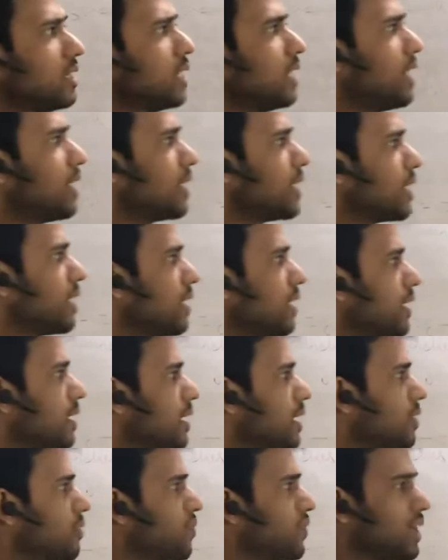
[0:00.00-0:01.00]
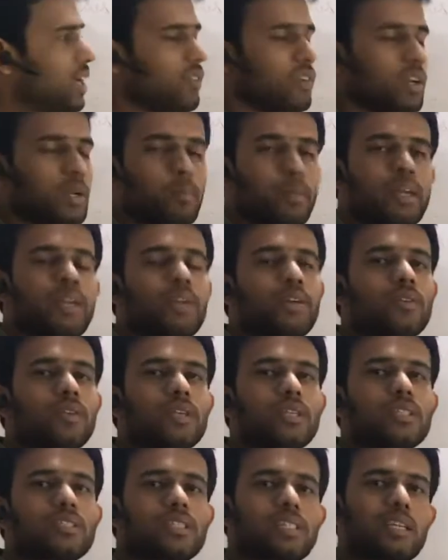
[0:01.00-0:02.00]
And if a1 by
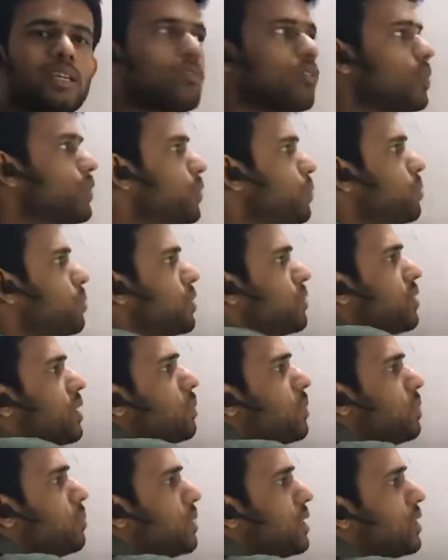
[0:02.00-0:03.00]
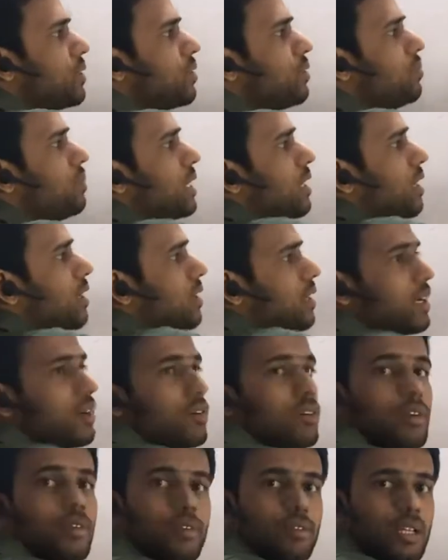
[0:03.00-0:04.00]
a2 is equal to b1 by b2 but not
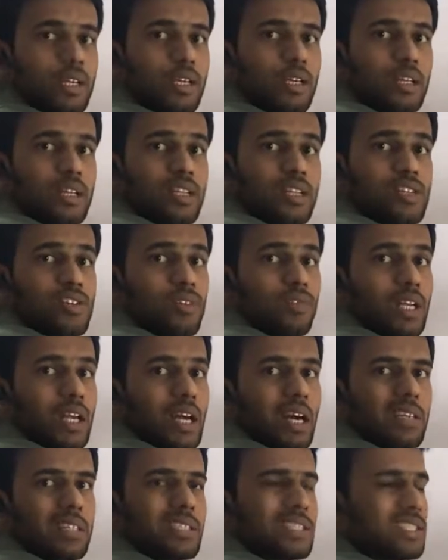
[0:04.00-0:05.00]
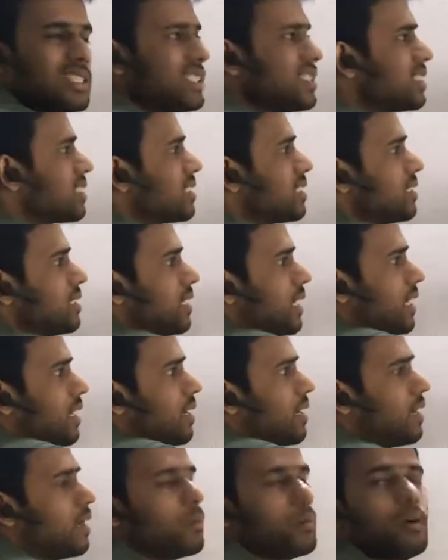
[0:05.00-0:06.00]
equal to the ratio of the constants,
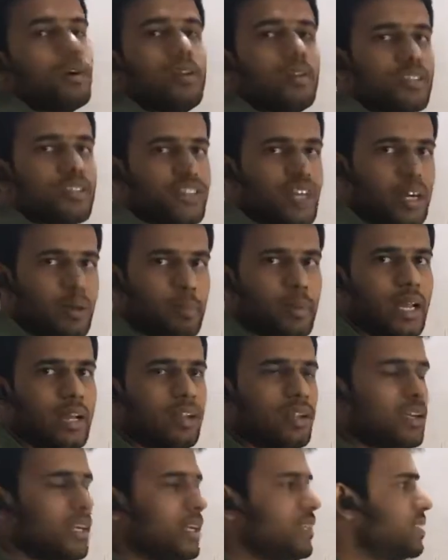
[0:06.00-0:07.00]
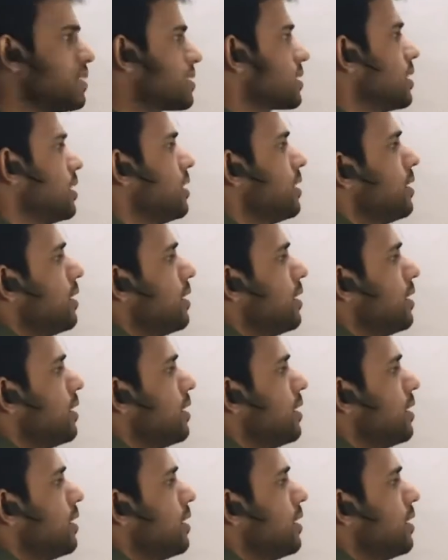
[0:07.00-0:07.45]
then they are parallel lines.